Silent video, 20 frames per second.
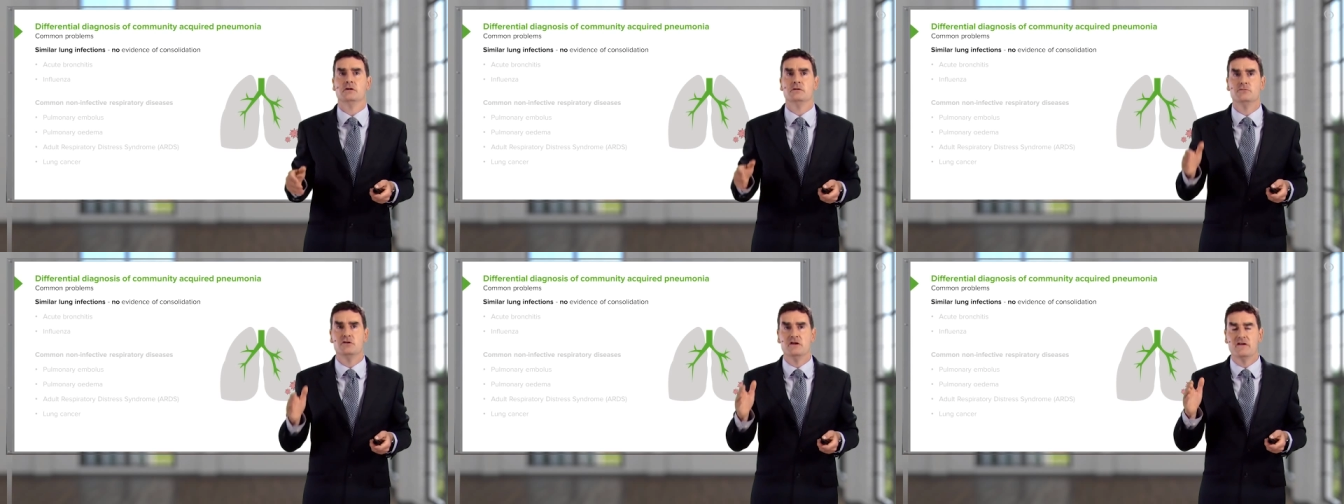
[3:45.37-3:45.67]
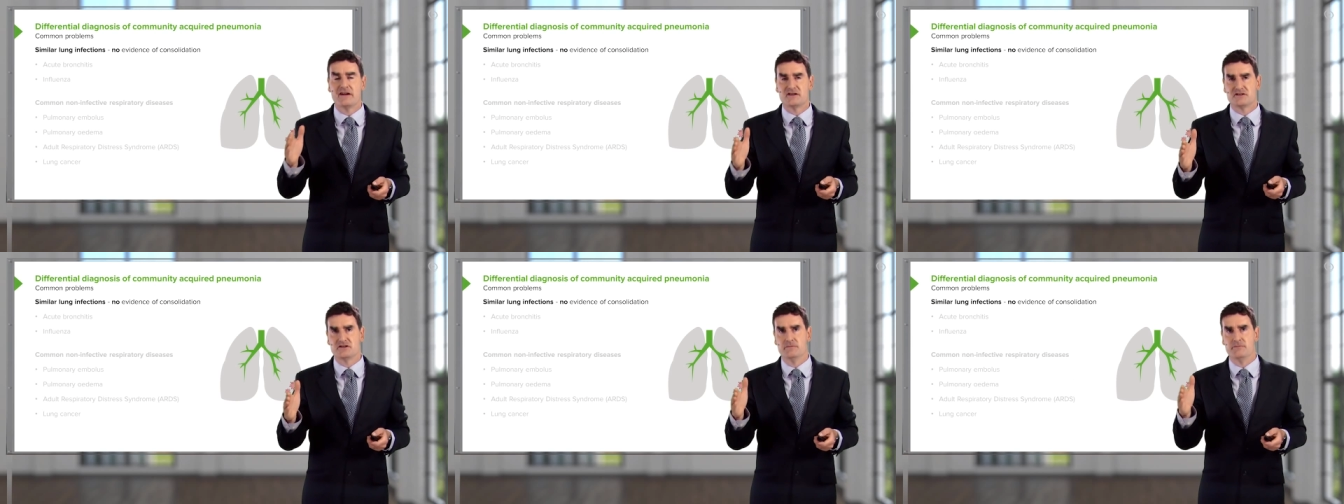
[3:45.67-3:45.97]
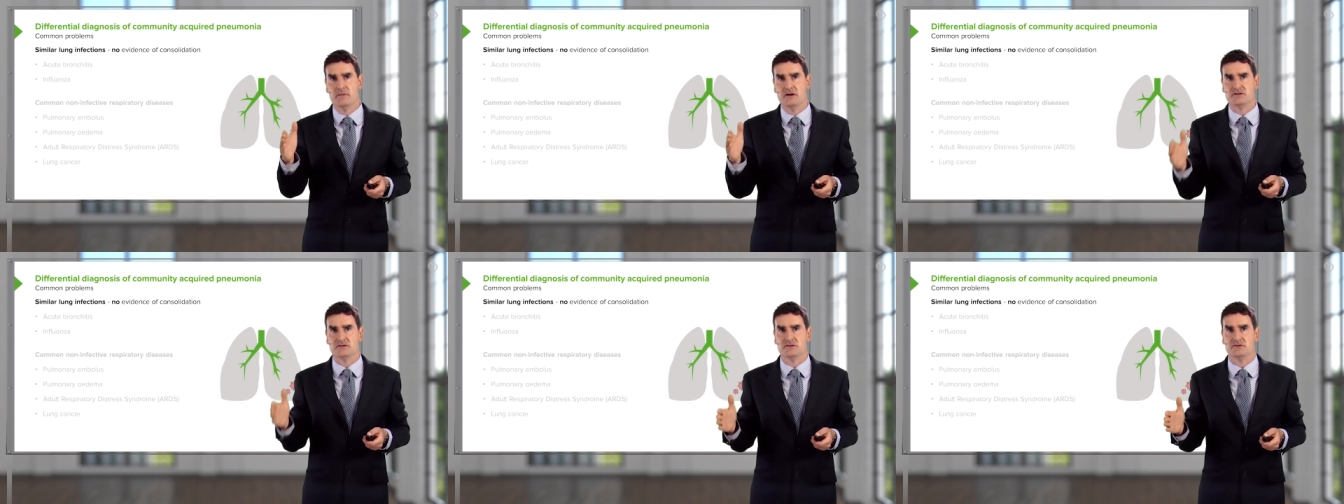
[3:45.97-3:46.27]
Well, we actually
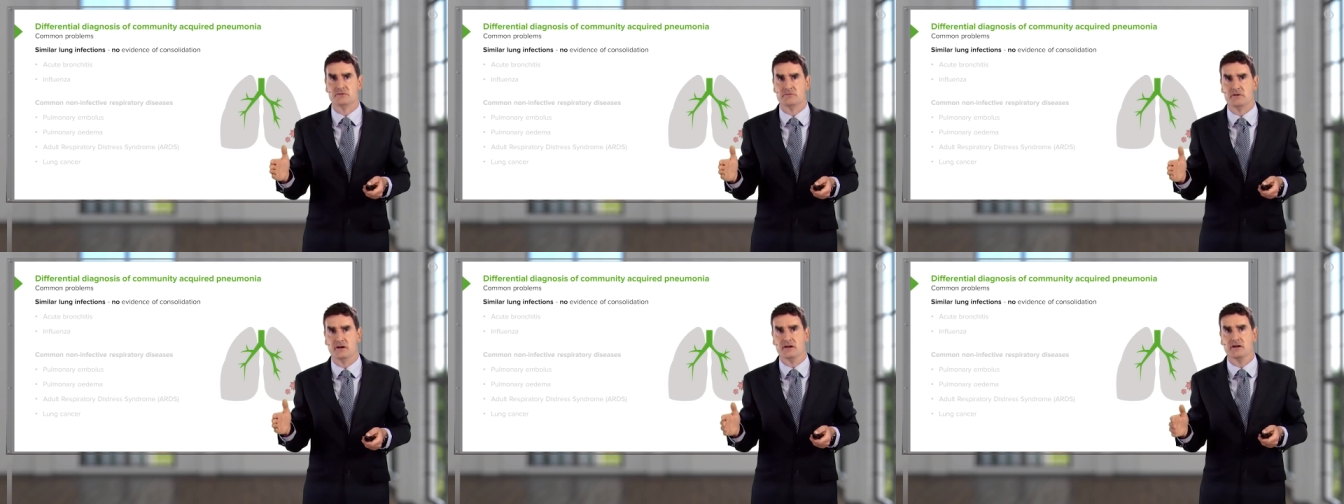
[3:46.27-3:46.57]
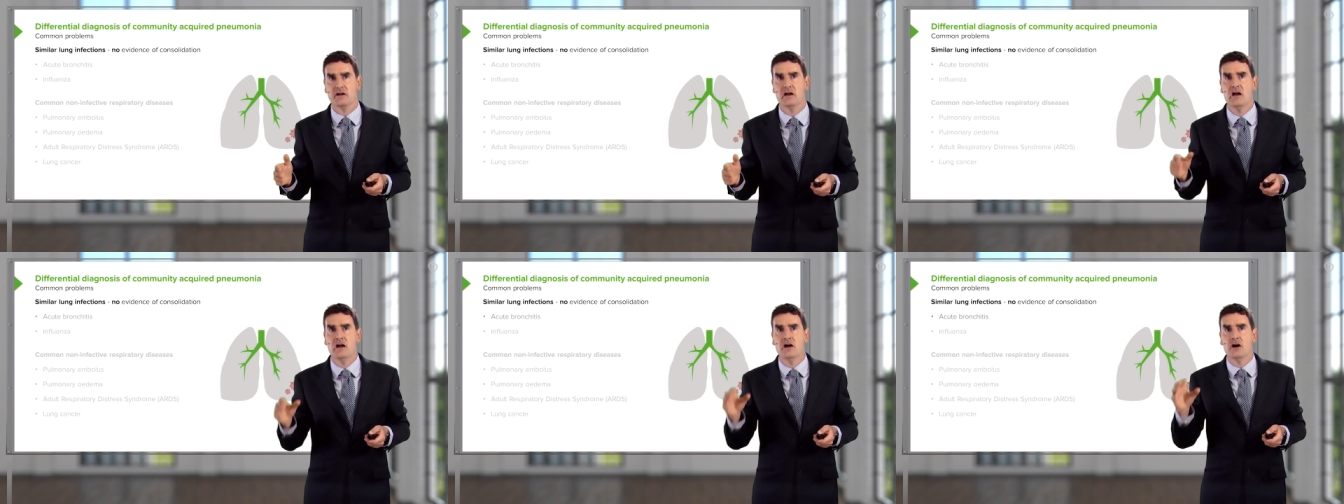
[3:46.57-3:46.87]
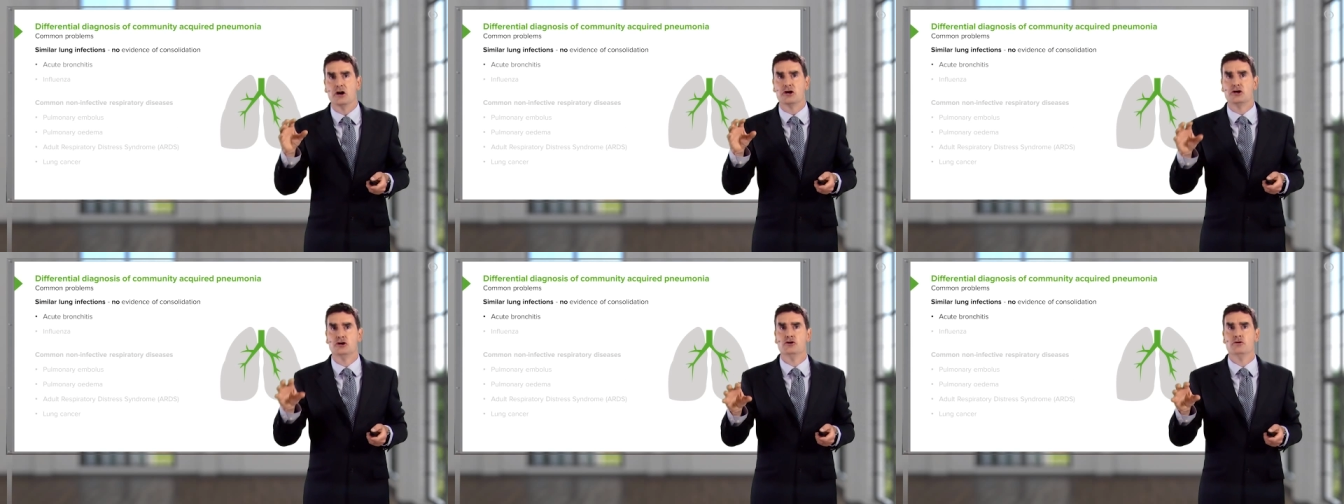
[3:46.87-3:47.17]
mentioned already,
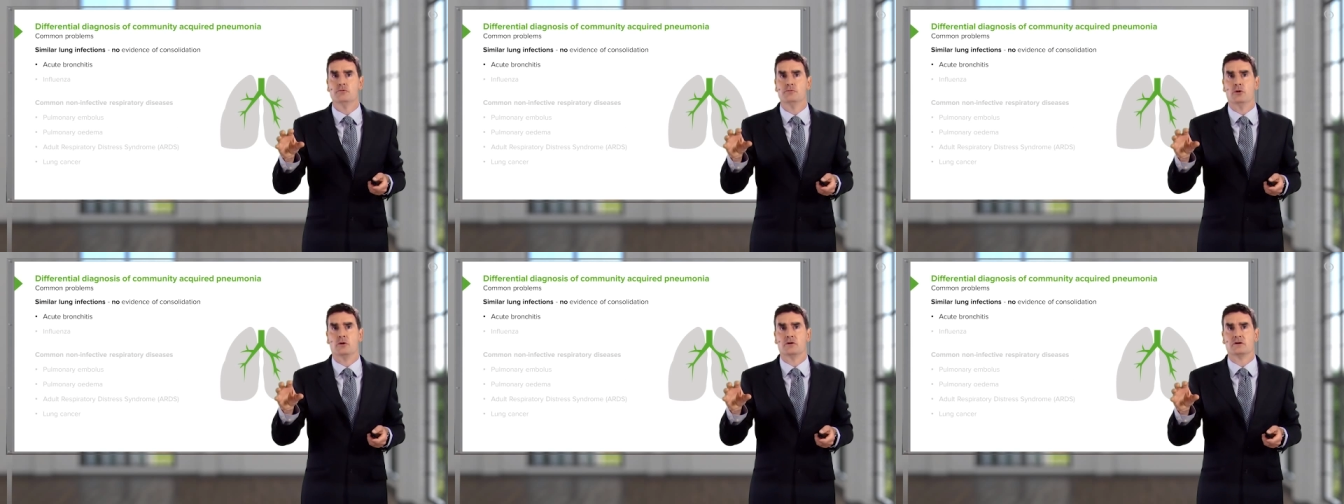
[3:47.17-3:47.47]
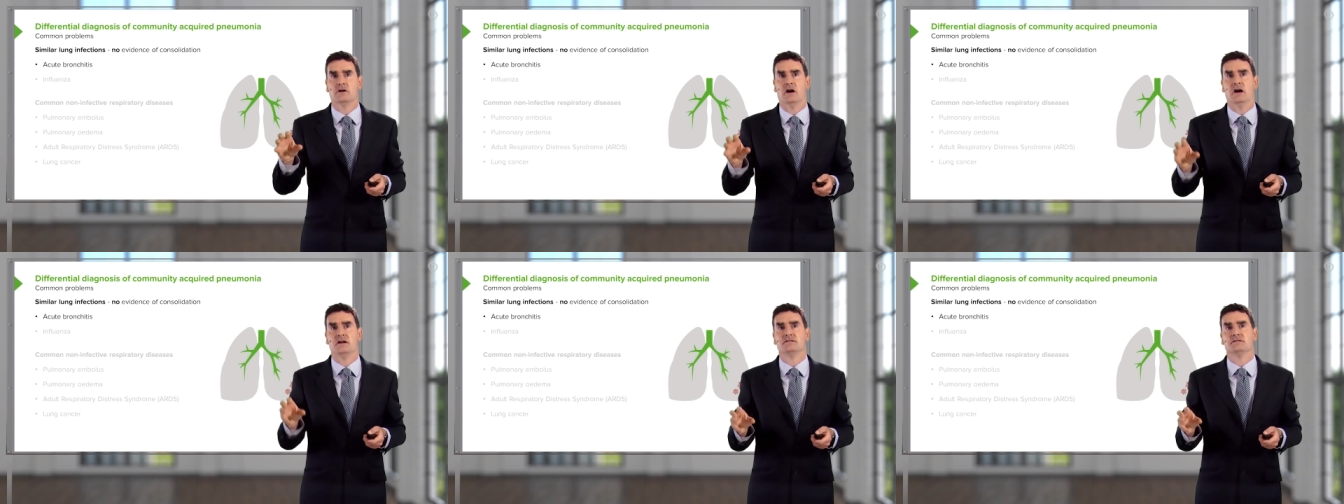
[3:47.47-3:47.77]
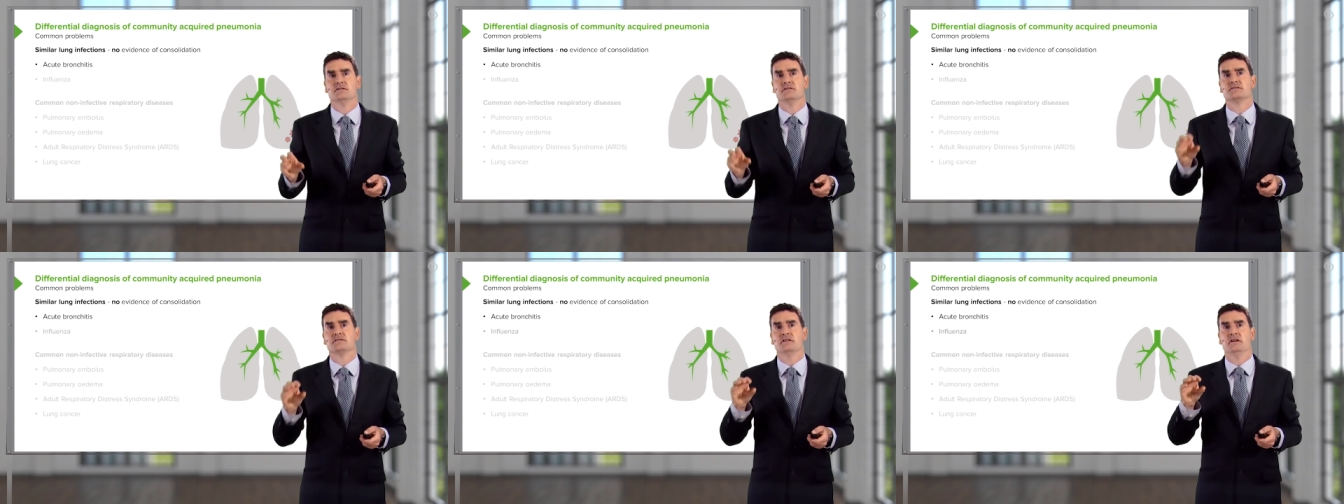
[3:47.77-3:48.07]
acute
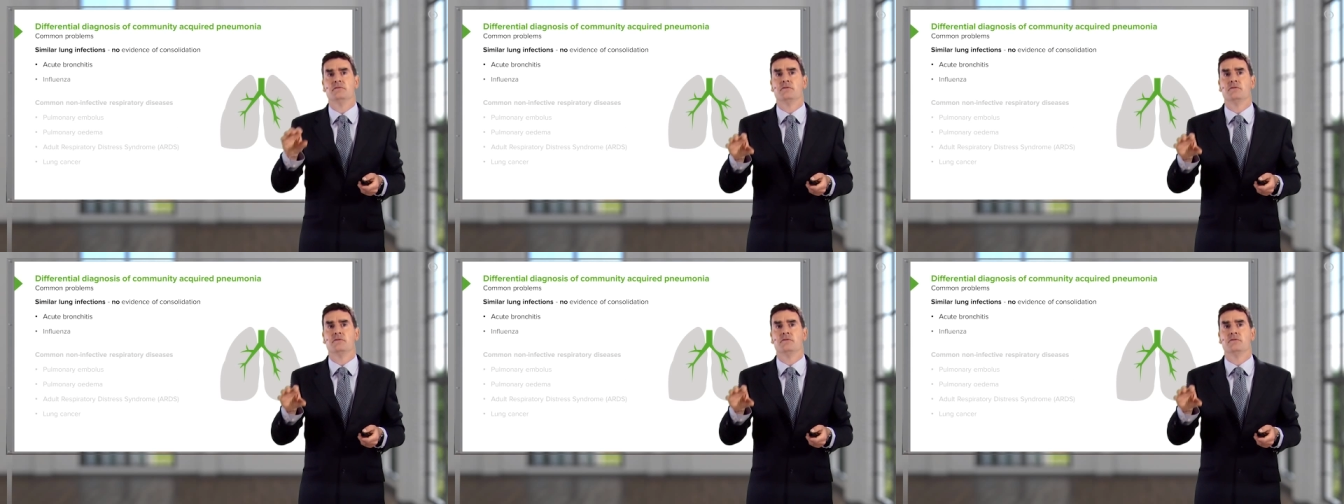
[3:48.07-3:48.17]
bronchitis,